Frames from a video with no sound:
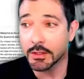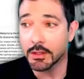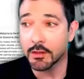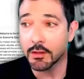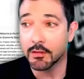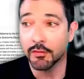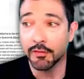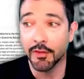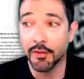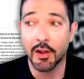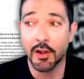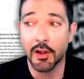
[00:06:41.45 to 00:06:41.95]

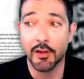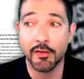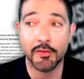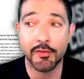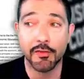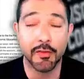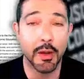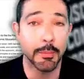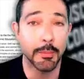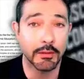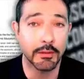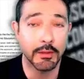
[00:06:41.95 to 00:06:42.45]
Far
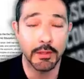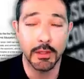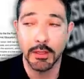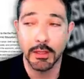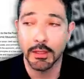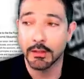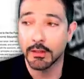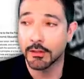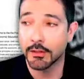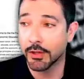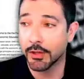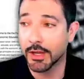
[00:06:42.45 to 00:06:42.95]
from it.
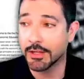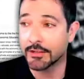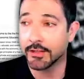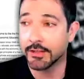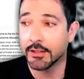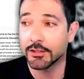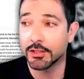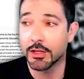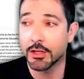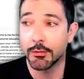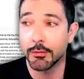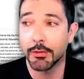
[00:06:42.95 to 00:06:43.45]
The
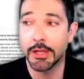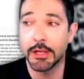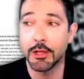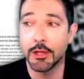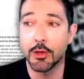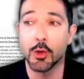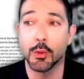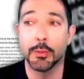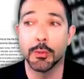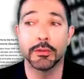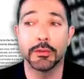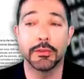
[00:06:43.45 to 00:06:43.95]
transition to
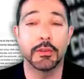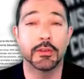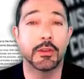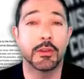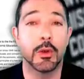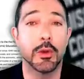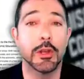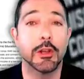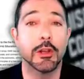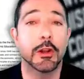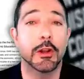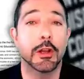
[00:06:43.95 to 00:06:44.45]
renewables is
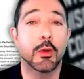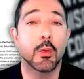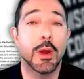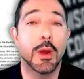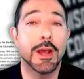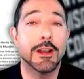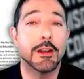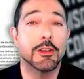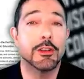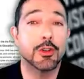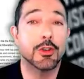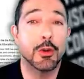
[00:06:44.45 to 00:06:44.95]
going to
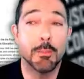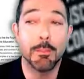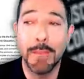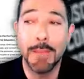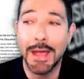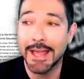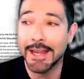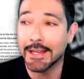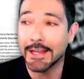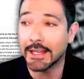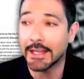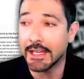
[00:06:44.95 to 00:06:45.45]
require a
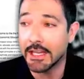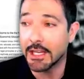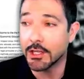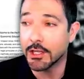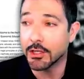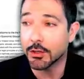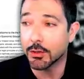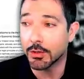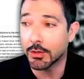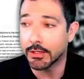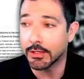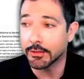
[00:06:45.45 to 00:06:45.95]
dramatic
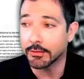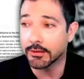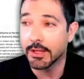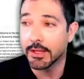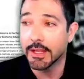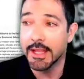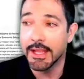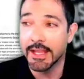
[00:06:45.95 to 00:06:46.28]
increase